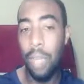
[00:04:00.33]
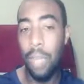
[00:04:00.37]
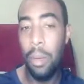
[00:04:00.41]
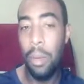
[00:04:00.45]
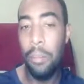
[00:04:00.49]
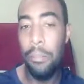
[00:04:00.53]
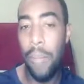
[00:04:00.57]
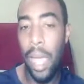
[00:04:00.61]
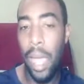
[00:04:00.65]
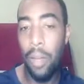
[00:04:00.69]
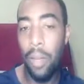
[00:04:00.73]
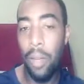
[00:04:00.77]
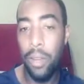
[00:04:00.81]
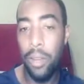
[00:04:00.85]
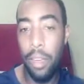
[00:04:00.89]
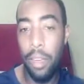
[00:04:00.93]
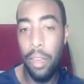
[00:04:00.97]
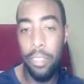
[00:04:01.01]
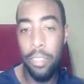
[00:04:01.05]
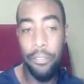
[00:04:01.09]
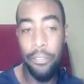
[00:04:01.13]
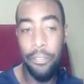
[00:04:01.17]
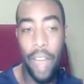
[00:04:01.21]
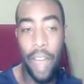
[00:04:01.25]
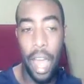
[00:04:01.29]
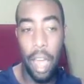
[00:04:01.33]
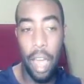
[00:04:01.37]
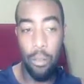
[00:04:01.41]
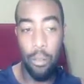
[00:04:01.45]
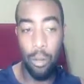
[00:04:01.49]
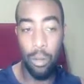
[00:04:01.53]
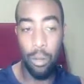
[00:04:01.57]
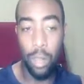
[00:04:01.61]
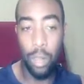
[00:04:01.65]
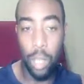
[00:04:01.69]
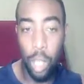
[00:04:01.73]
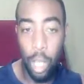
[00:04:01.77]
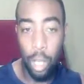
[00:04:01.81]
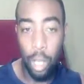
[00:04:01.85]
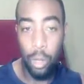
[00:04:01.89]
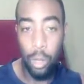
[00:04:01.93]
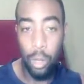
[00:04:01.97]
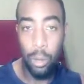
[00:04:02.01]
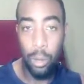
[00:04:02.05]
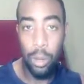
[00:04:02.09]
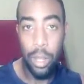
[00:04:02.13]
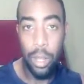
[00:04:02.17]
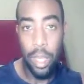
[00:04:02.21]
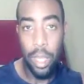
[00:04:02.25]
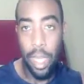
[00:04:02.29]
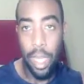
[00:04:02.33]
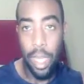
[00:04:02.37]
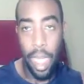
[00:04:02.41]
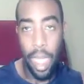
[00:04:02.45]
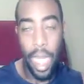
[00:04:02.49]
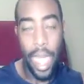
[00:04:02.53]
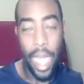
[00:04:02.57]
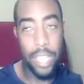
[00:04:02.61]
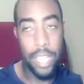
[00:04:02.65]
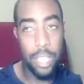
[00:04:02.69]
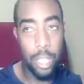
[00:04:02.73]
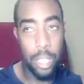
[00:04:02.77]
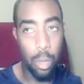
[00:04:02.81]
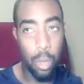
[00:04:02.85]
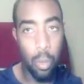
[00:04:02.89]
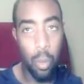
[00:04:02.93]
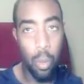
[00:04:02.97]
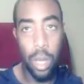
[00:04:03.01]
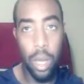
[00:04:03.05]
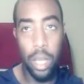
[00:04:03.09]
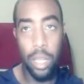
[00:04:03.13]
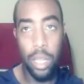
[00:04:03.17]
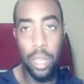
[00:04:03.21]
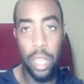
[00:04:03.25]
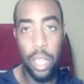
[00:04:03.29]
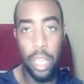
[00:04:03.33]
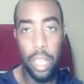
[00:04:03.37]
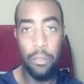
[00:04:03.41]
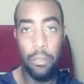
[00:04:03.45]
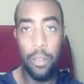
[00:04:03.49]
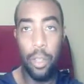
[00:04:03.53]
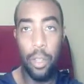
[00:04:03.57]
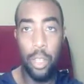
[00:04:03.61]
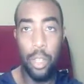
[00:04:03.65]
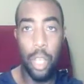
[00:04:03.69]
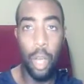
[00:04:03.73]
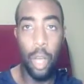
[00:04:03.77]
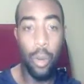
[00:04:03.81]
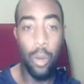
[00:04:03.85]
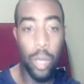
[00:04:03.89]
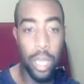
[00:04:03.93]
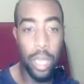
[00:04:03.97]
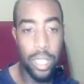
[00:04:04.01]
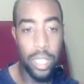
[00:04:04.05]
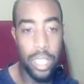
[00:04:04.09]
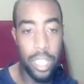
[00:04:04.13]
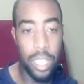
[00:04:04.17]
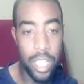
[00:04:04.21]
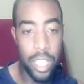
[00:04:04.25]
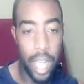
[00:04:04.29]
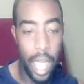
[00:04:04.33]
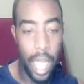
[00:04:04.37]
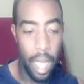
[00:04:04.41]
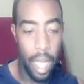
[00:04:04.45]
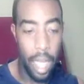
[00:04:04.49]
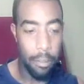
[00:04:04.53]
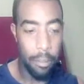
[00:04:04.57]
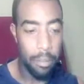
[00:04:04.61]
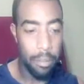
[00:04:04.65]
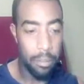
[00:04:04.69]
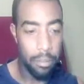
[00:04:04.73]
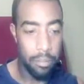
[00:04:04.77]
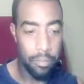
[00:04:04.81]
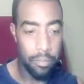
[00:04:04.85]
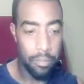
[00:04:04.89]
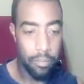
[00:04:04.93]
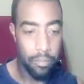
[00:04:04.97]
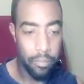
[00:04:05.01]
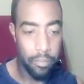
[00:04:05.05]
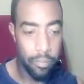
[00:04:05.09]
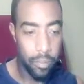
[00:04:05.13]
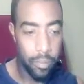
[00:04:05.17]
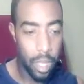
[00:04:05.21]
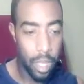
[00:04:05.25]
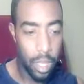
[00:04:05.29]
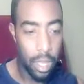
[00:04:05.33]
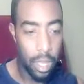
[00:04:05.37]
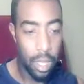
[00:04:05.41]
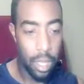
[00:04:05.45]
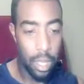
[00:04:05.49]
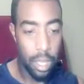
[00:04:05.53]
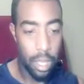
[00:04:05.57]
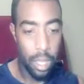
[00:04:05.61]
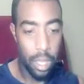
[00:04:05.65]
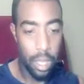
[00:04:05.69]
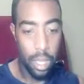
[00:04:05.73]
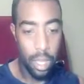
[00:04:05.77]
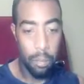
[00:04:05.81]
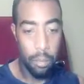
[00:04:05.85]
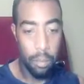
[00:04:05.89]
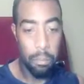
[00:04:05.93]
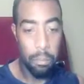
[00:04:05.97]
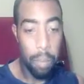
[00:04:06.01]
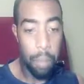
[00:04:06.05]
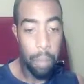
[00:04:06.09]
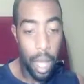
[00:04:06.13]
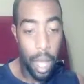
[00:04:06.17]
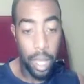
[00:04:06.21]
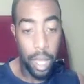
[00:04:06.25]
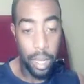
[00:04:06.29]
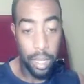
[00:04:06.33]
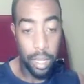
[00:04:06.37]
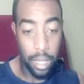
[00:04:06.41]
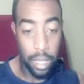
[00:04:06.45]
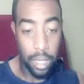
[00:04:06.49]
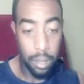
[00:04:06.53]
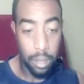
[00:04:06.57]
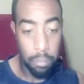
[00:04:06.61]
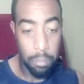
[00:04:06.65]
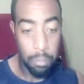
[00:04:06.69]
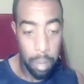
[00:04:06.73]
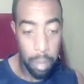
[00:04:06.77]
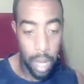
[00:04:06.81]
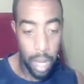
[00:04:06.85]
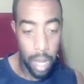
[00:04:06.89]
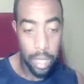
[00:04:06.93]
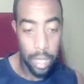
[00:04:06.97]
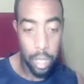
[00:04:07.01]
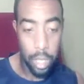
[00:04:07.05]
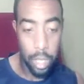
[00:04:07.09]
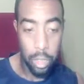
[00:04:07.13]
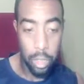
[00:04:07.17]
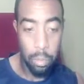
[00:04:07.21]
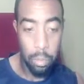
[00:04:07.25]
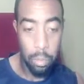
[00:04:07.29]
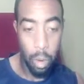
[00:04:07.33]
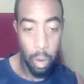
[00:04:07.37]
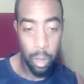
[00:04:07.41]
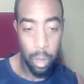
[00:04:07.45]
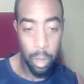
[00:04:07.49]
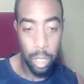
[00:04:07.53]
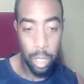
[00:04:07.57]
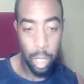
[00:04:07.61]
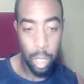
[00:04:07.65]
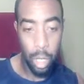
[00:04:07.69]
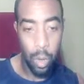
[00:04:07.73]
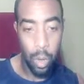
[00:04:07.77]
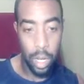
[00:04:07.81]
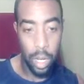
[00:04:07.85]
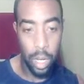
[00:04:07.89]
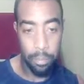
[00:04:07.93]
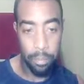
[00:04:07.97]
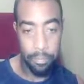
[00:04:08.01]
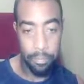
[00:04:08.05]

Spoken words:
amount of the viral load as you would if you don't get the jab. But there's more to it.